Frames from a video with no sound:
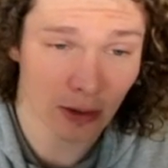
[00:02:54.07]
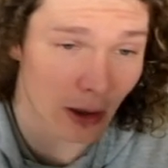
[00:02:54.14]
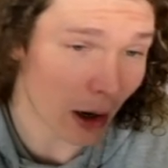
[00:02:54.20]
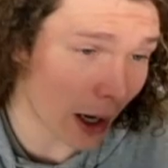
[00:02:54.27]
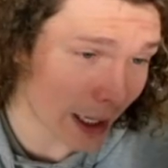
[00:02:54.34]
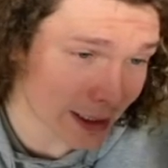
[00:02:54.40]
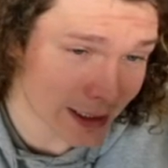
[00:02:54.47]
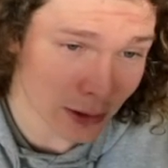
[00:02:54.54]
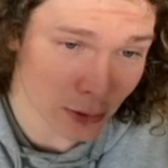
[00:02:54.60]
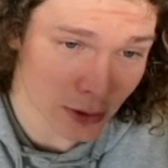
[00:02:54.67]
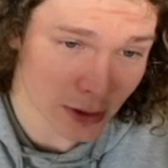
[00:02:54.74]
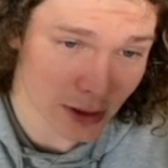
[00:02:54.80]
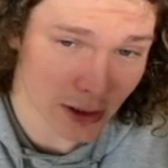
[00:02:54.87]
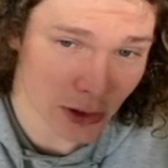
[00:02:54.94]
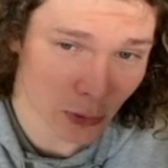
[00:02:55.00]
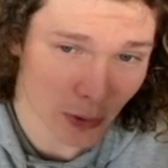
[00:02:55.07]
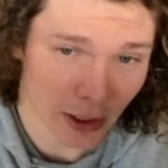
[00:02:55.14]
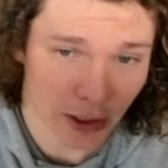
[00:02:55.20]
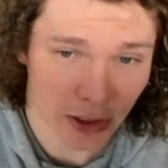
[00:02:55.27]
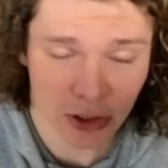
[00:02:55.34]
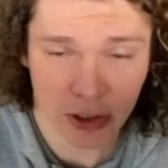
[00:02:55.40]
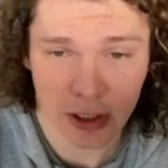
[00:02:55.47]
ideal
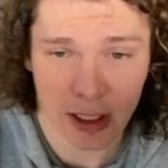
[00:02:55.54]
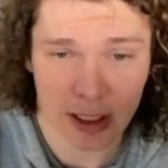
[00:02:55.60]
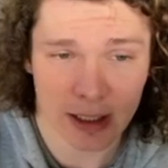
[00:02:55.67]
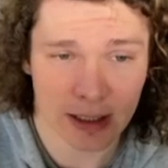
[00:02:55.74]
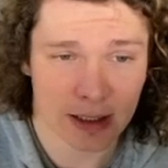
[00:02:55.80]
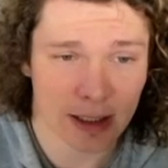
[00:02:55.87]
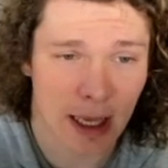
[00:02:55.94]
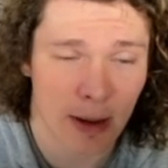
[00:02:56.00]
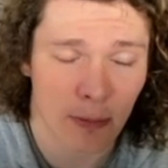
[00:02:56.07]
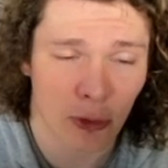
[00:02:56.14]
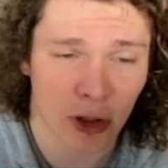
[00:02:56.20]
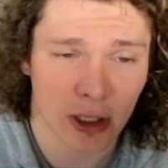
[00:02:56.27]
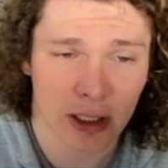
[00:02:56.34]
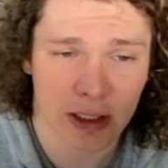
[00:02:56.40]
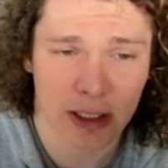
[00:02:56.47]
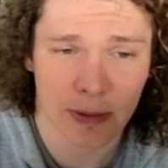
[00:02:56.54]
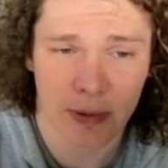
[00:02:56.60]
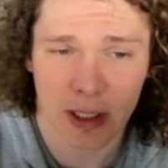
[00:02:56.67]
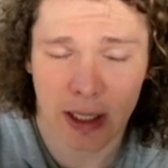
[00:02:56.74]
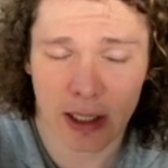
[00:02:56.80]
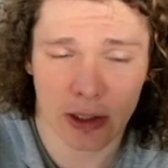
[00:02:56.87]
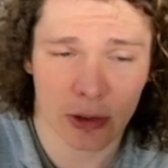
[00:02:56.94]
situation is they bring an
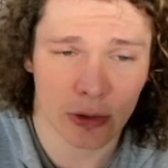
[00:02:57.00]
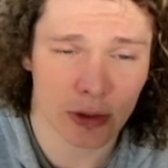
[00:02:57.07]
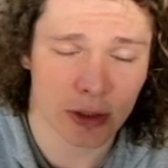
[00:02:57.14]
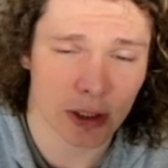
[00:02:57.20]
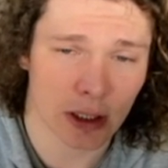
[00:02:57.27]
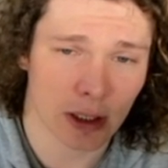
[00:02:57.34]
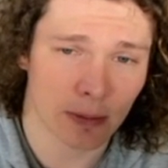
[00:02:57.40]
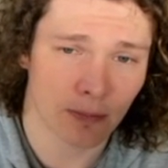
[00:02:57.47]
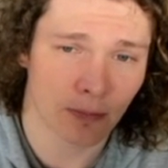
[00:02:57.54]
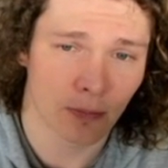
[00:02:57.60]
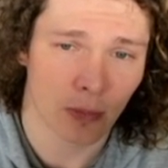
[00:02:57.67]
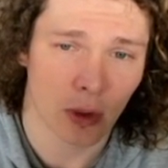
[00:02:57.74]
Intimidate user